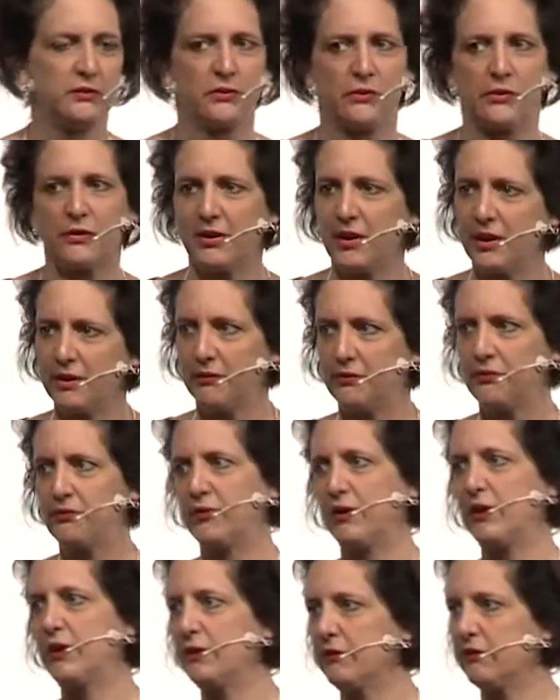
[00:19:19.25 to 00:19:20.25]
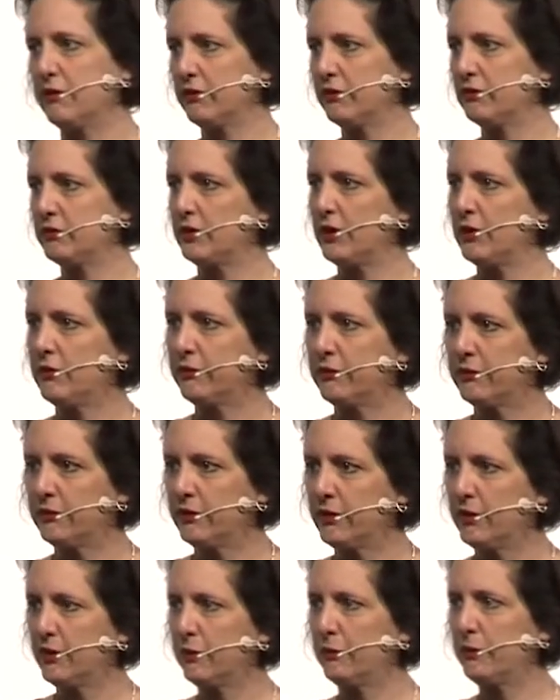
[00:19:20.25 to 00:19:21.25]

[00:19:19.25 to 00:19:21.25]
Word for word: so they're not afraid of this stuff.